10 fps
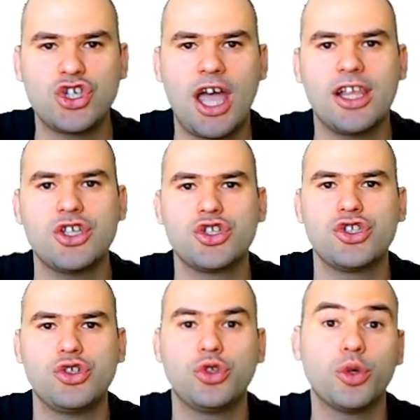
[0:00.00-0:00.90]

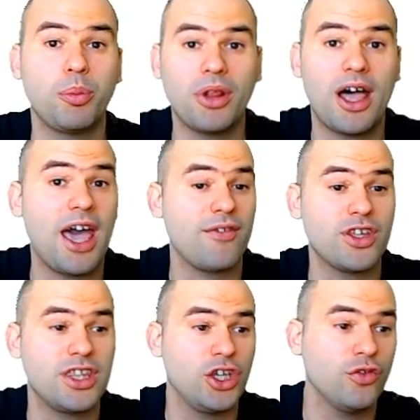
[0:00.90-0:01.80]
challenges you to apply
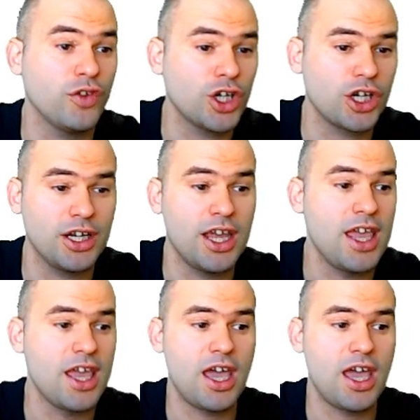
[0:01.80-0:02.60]
everything you've learned.